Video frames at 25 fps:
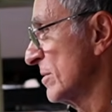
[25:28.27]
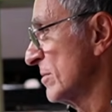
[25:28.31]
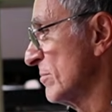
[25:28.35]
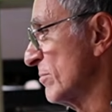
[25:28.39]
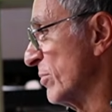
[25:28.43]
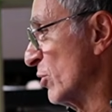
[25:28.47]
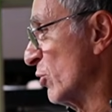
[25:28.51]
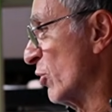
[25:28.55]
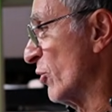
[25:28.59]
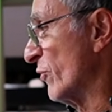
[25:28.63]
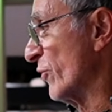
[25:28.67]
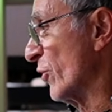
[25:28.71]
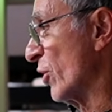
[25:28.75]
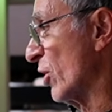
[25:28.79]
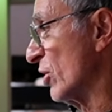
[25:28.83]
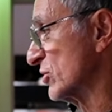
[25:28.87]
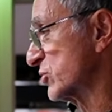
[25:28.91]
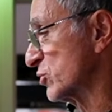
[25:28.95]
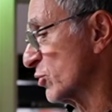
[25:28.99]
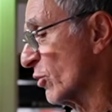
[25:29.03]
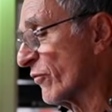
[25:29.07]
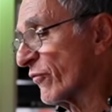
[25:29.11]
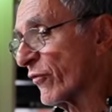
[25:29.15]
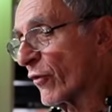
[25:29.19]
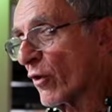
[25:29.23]
But overall,
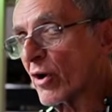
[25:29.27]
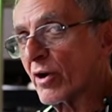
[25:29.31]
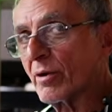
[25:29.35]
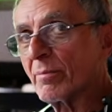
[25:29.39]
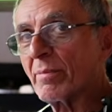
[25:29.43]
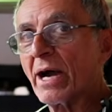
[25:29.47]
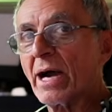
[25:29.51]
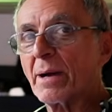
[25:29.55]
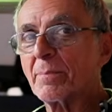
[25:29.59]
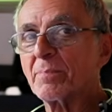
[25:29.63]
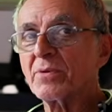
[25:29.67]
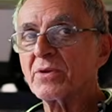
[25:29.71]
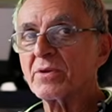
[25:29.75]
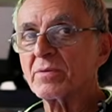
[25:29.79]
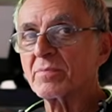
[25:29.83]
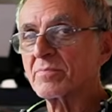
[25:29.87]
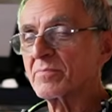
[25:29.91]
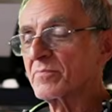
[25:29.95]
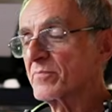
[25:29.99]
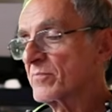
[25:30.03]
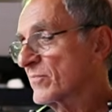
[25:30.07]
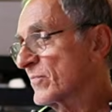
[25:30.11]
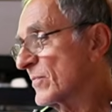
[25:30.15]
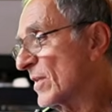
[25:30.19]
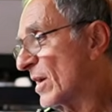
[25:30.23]
so far, I'm happy.
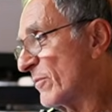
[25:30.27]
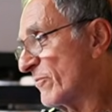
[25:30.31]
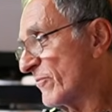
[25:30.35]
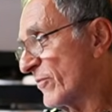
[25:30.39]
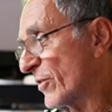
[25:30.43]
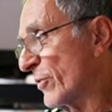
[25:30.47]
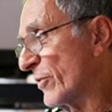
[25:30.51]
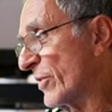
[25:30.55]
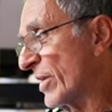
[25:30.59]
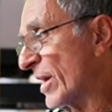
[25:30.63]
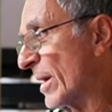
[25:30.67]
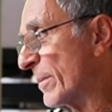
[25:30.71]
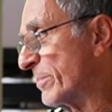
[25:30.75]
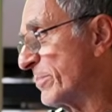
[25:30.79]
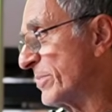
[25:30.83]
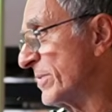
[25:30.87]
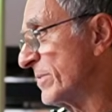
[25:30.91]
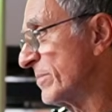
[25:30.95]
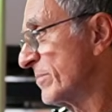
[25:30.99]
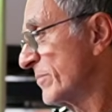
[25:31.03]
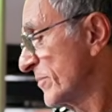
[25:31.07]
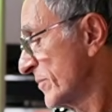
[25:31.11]
I'm very happy.